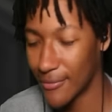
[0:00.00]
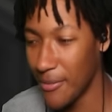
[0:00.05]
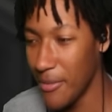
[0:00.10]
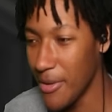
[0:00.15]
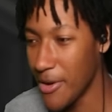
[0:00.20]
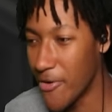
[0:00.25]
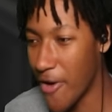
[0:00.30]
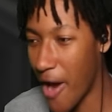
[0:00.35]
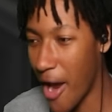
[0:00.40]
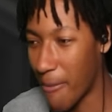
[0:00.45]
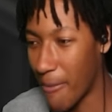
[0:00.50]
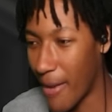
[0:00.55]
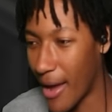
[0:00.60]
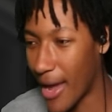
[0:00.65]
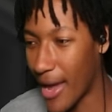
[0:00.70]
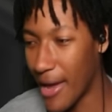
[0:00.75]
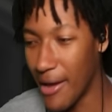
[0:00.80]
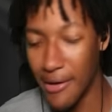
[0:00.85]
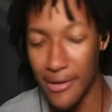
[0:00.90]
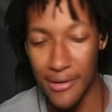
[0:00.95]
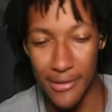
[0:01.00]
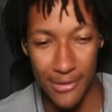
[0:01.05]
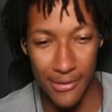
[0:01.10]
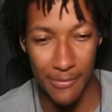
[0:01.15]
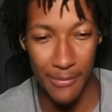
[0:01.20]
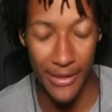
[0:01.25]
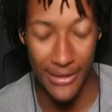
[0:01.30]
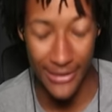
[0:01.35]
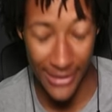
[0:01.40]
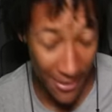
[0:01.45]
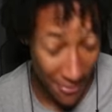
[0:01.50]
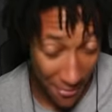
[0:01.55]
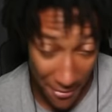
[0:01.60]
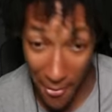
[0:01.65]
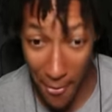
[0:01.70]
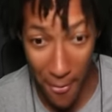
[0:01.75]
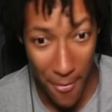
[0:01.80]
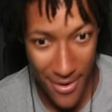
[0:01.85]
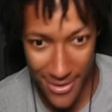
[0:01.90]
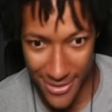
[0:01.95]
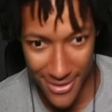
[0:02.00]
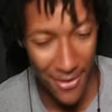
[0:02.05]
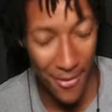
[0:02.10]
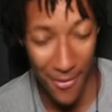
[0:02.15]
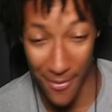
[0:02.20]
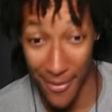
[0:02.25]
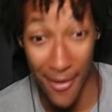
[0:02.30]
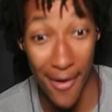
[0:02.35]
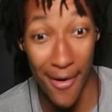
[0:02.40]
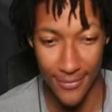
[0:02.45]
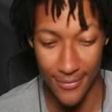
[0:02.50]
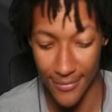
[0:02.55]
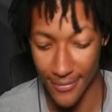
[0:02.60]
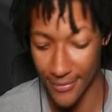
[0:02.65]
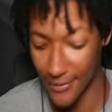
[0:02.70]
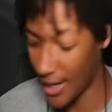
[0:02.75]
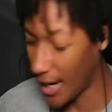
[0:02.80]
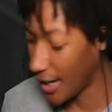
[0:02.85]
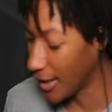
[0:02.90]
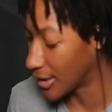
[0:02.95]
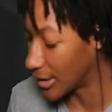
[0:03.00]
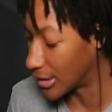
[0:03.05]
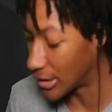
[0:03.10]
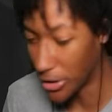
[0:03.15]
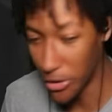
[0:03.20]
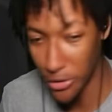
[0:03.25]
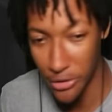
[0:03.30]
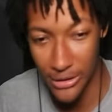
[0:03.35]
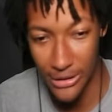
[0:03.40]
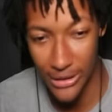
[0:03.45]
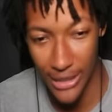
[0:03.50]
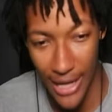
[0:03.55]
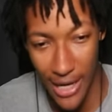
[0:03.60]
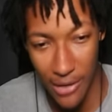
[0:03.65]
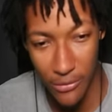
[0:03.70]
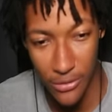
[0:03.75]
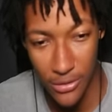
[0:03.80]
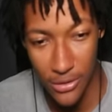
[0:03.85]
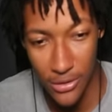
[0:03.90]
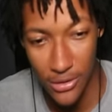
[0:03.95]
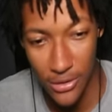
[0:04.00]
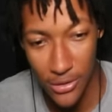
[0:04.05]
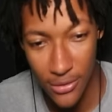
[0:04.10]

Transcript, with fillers: me crack my hands because I don't know what's going on. I gotta learn these languages.